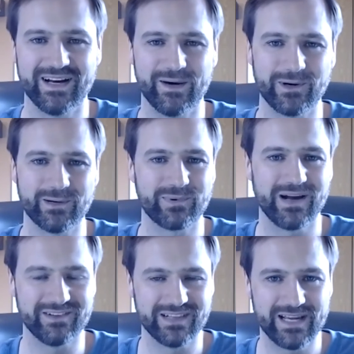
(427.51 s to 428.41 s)
Where in
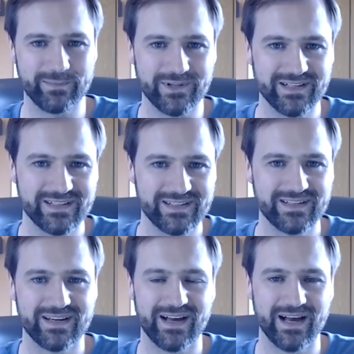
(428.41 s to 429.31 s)
private label,
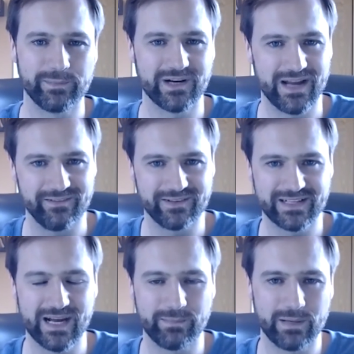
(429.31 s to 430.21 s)
you're having to
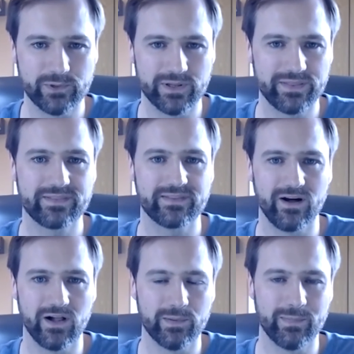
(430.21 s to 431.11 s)
come up with
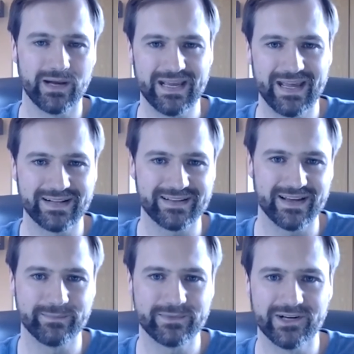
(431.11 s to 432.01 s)
all the money ahead of
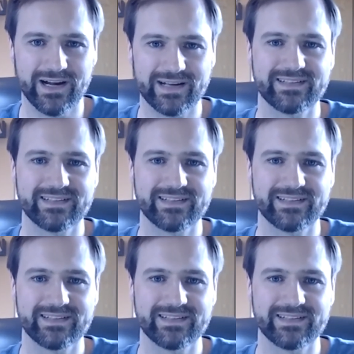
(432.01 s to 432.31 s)
time, correct?